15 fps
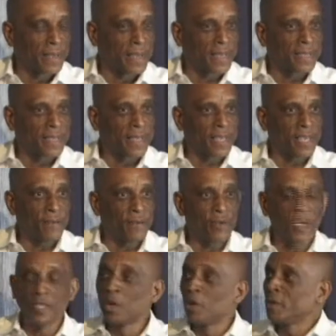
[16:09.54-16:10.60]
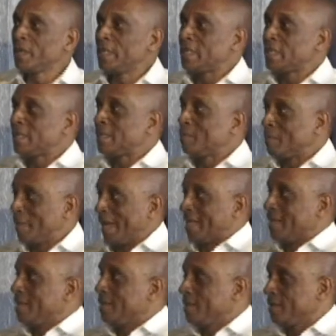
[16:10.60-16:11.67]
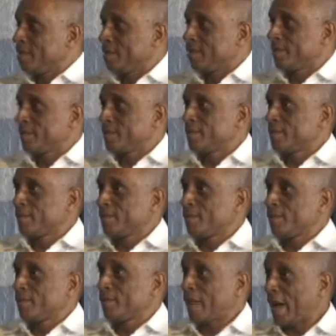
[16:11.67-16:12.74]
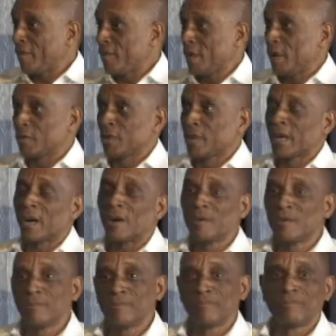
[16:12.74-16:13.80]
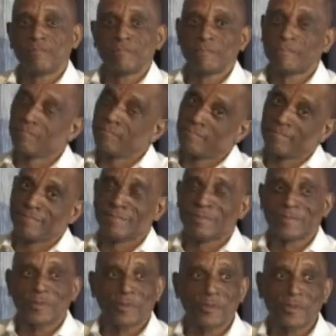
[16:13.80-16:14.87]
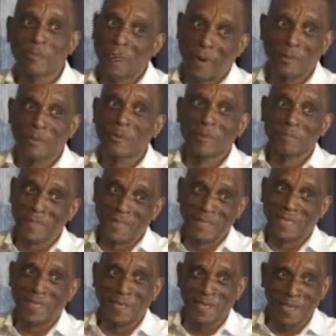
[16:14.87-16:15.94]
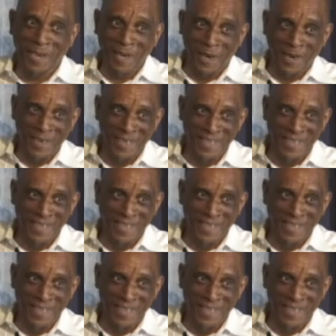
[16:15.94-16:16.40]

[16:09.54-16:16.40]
And I said, if you had known these men five years ago, you probably wouldn't be sitting here.